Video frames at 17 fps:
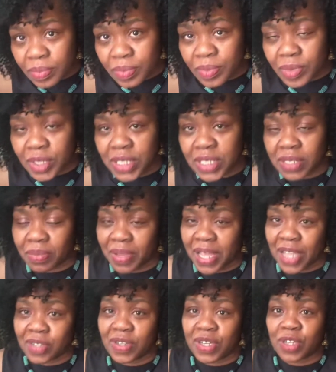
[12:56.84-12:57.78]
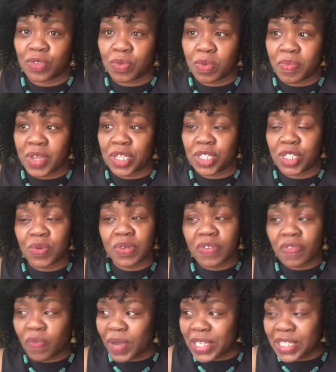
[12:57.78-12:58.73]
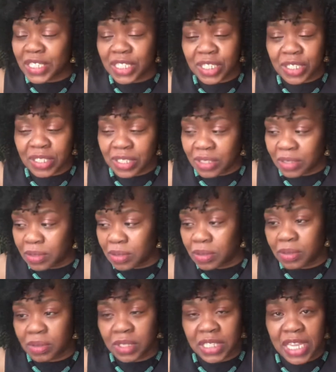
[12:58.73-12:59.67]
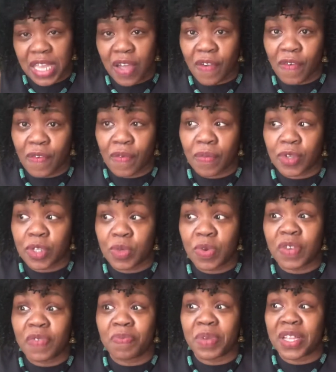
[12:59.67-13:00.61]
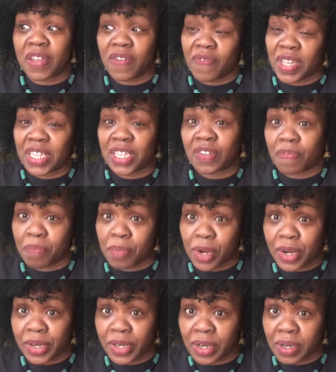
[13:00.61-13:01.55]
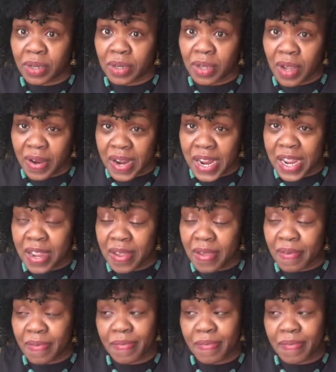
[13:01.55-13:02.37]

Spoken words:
She's a black trans woman. She would have went to jail. She would have been convicted of murder, all right?